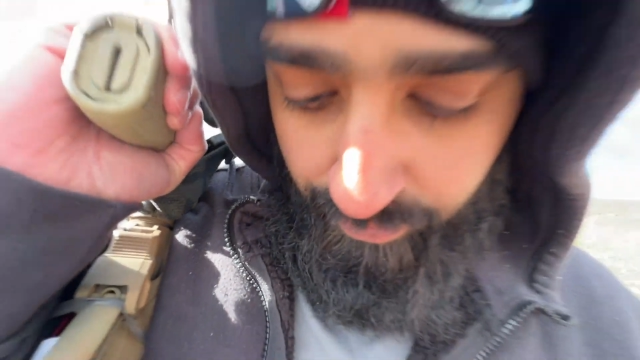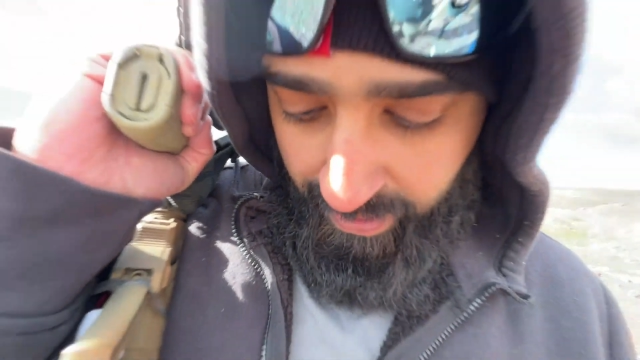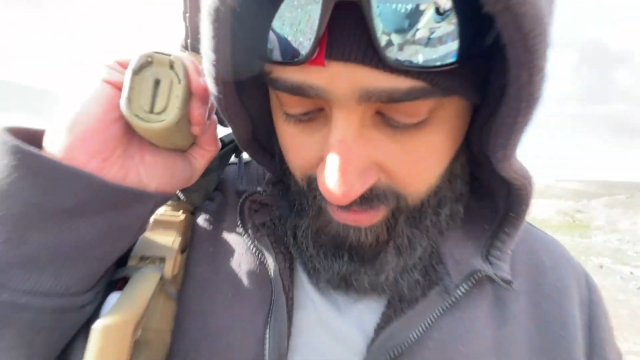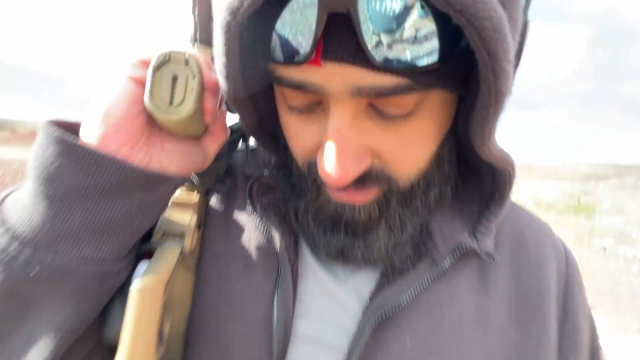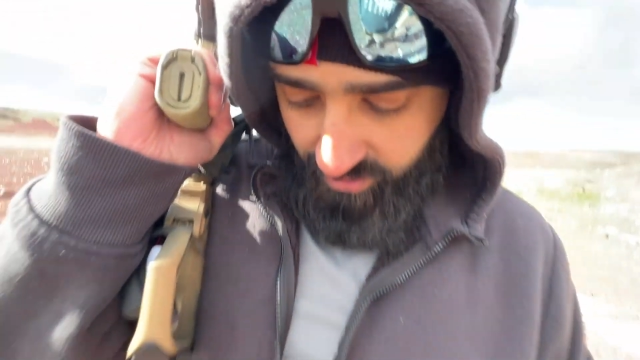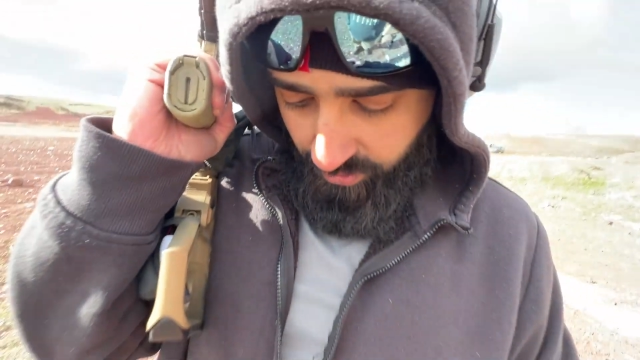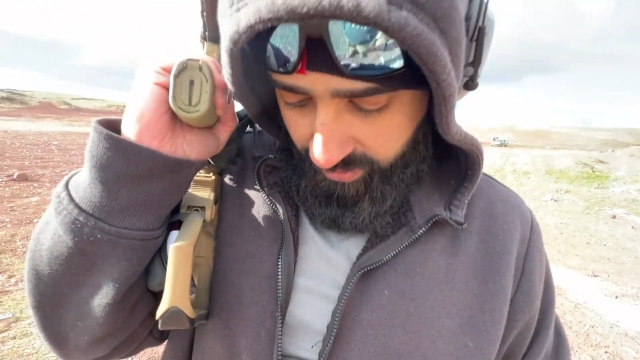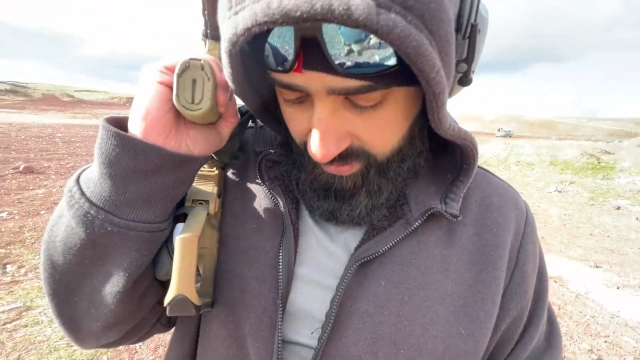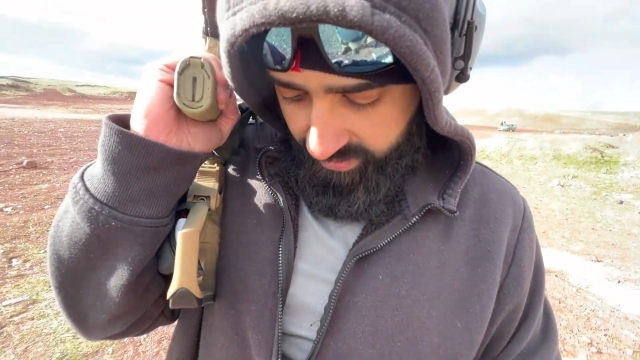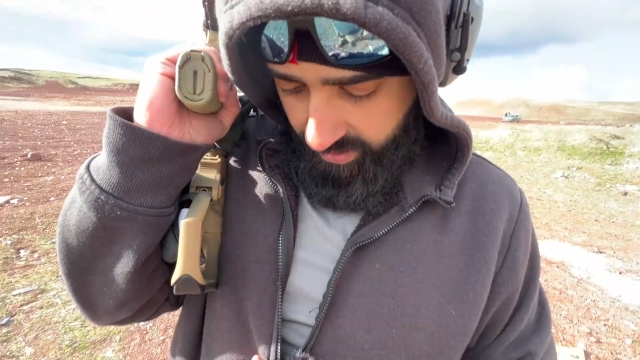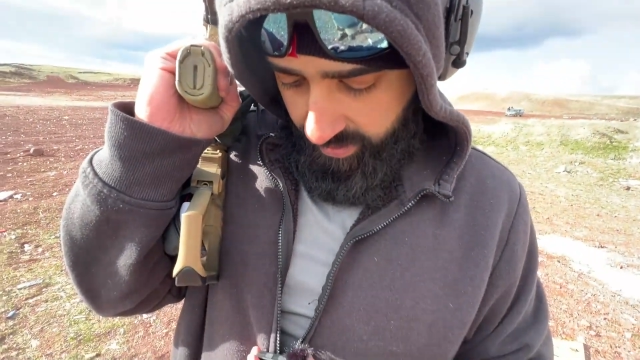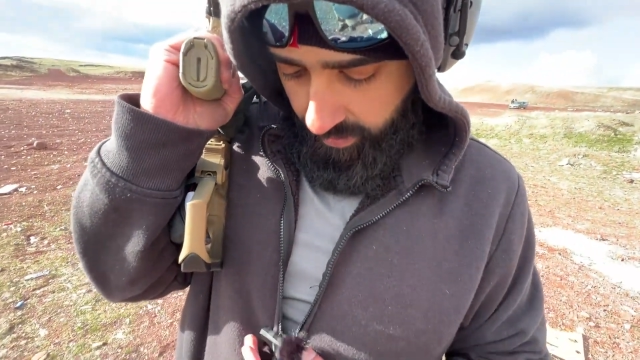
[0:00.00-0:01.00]
behind story
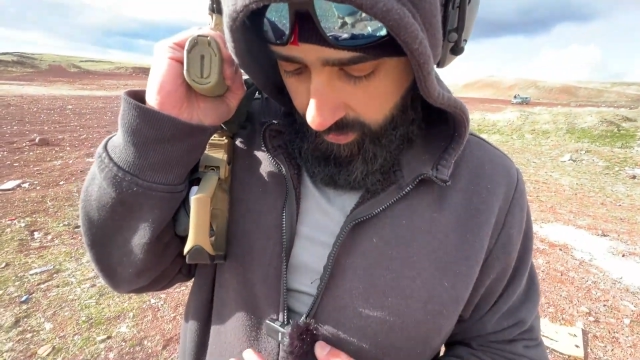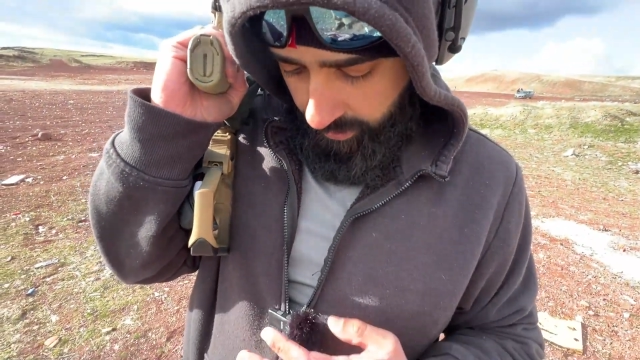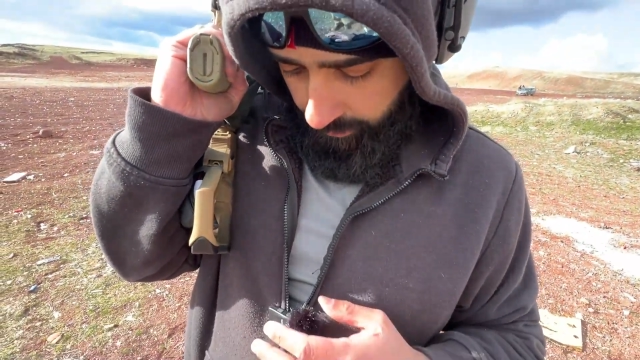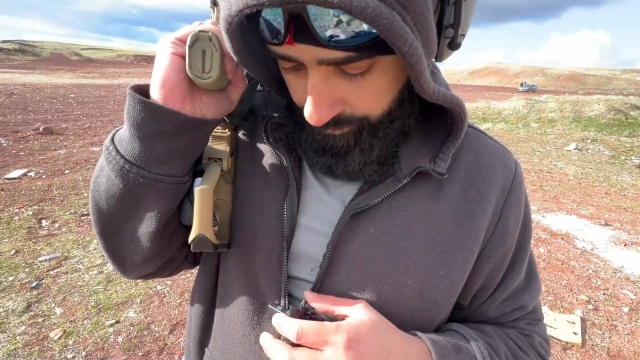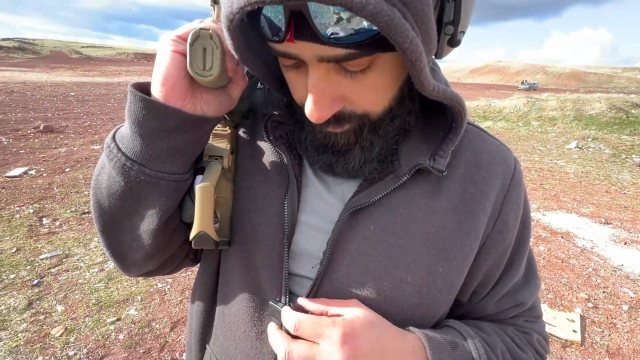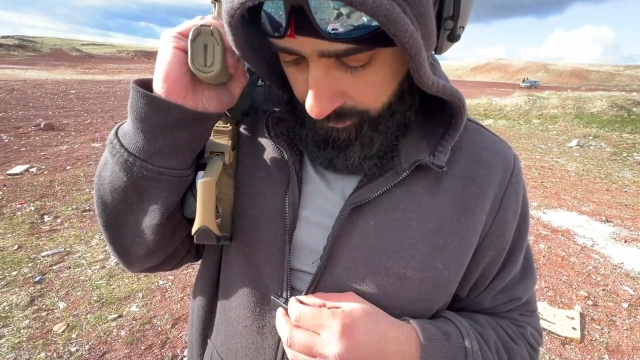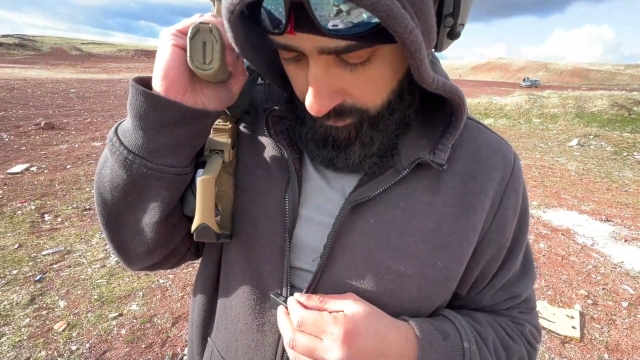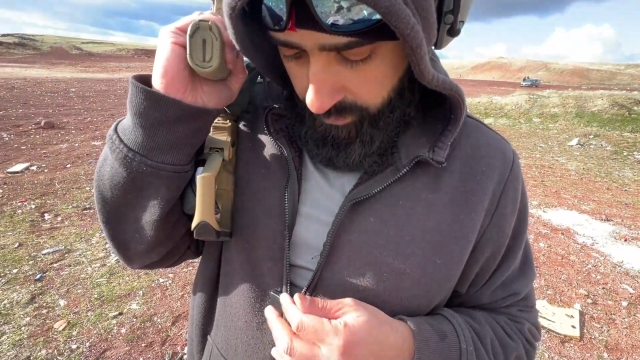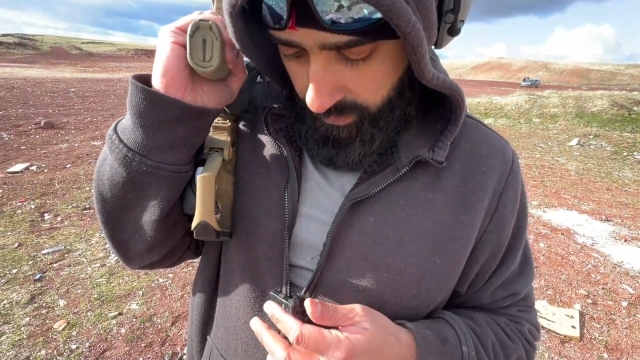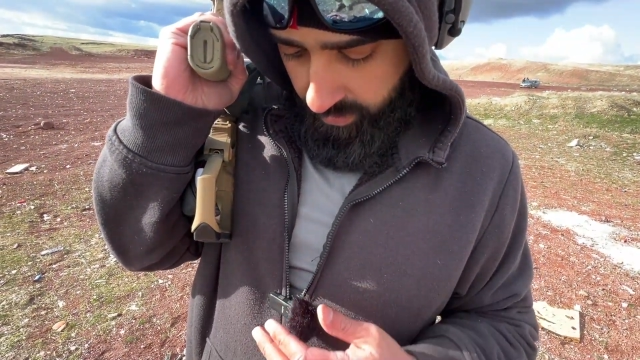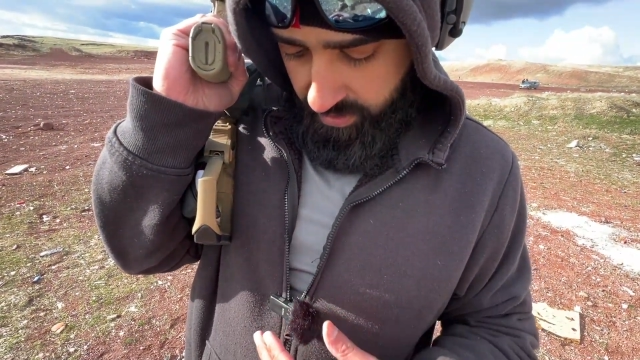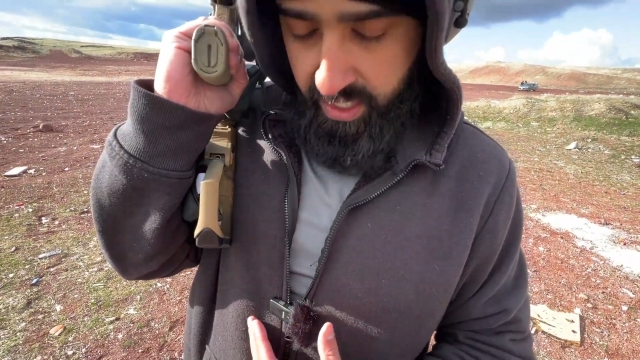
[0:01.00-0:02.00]
is uh,
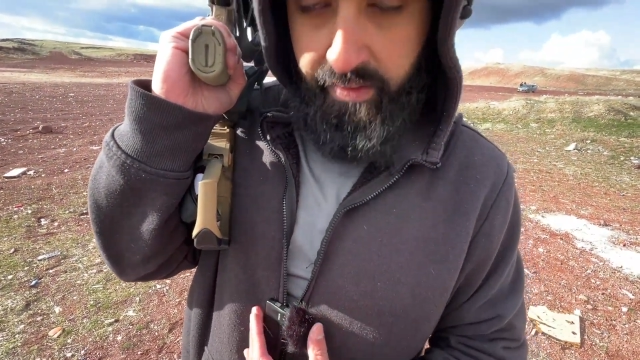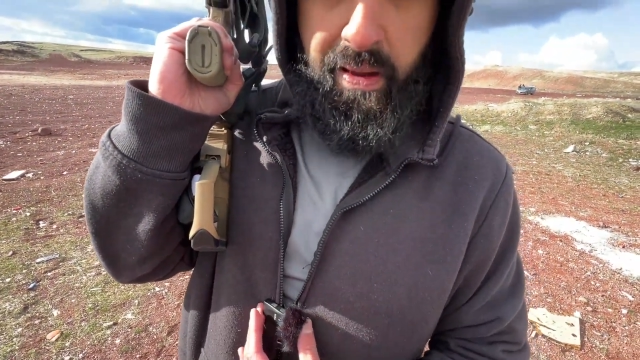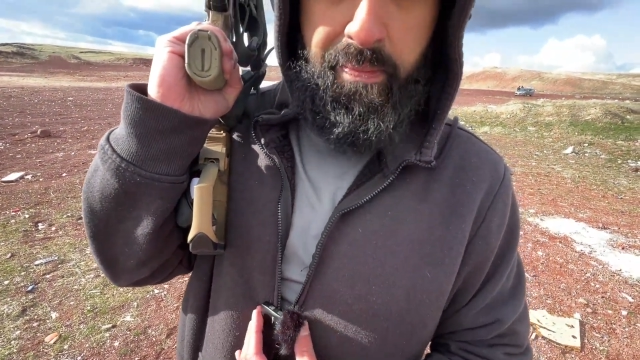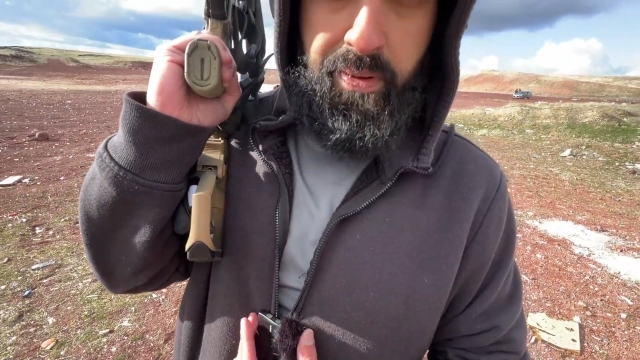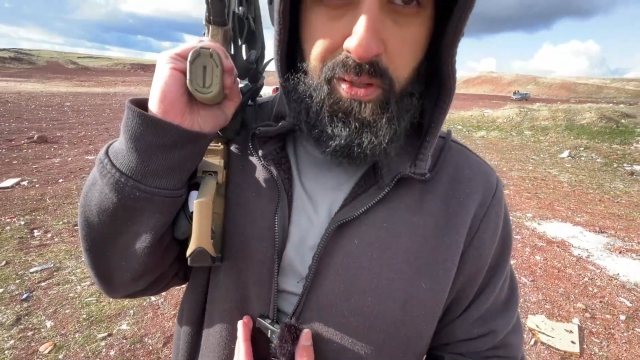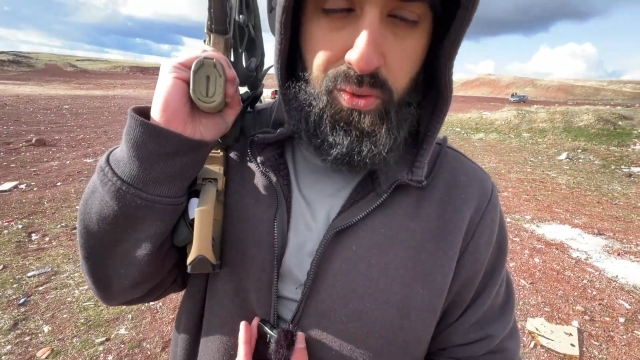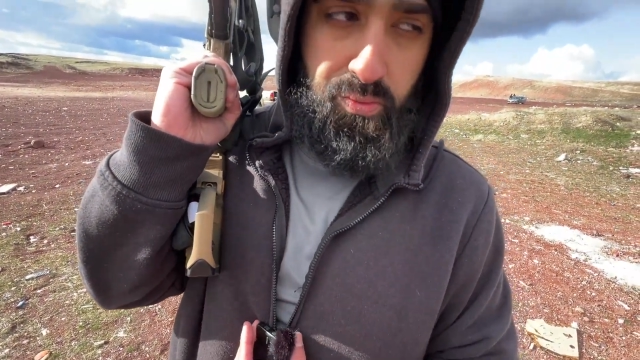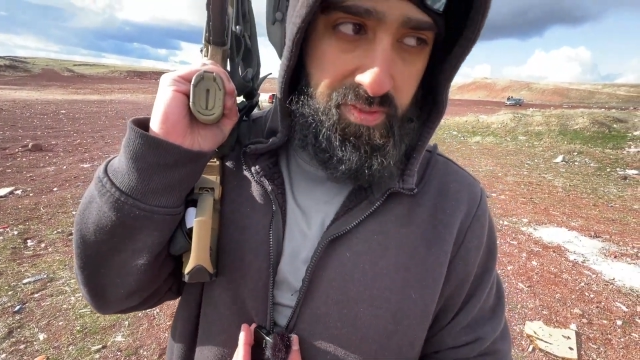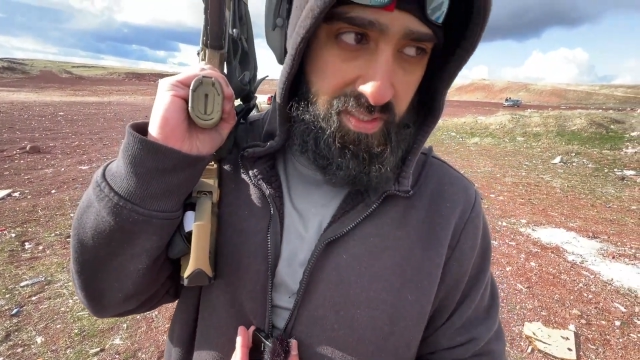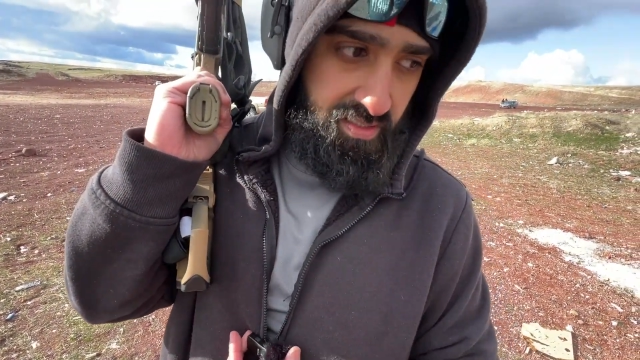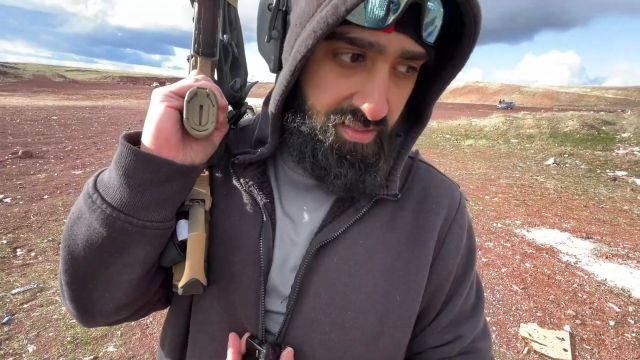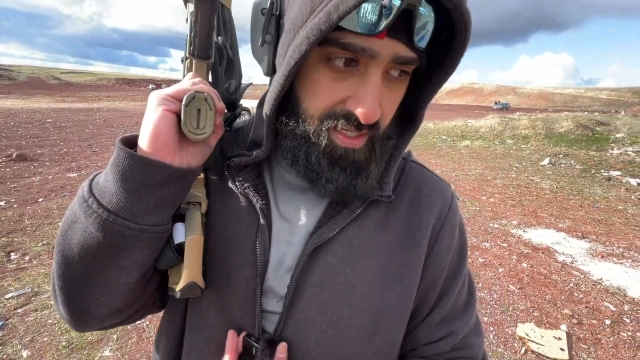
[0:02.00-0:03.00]
shaved my pubes.
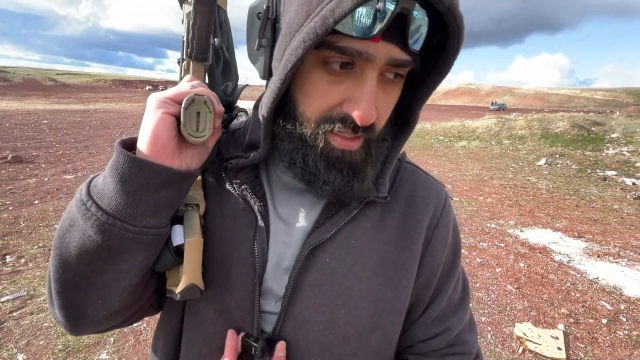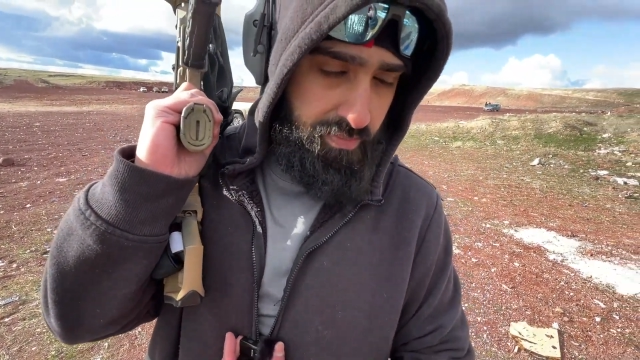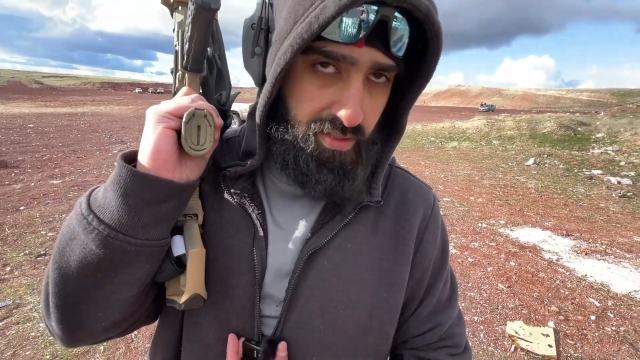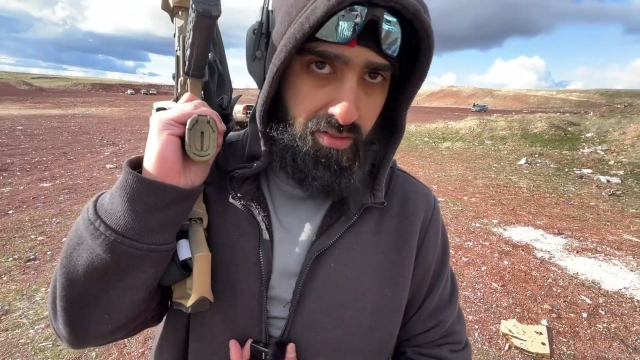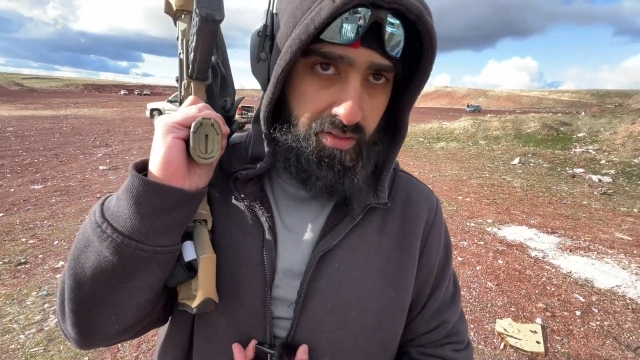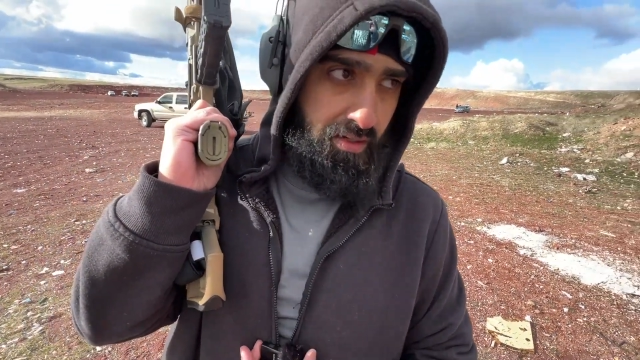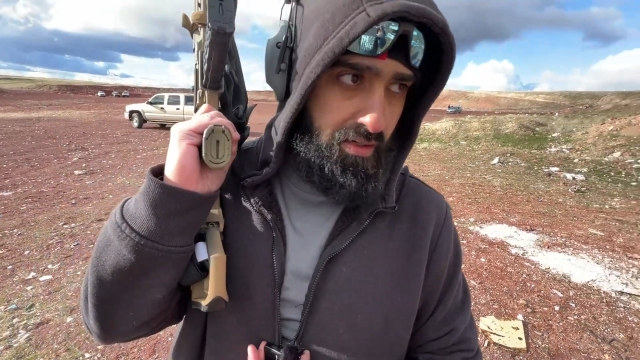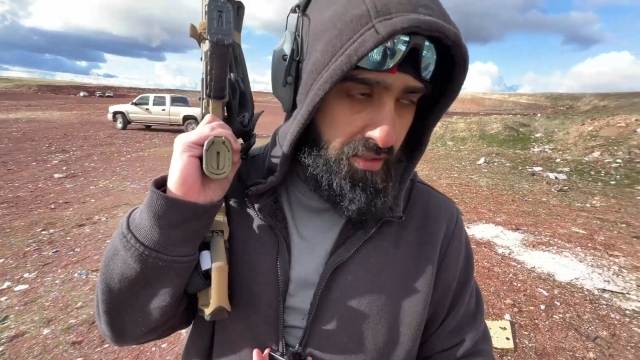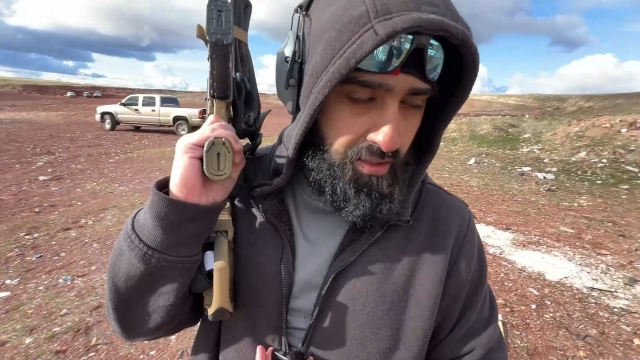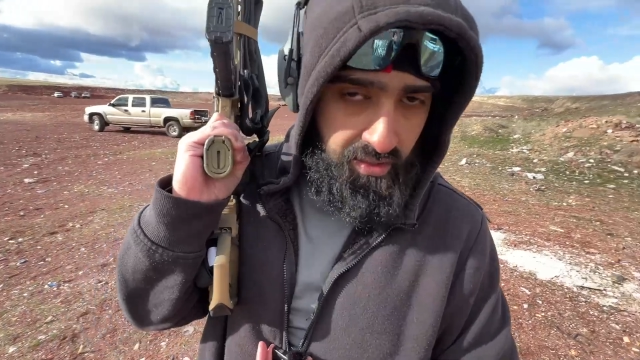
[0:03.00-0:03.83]
Tape down there.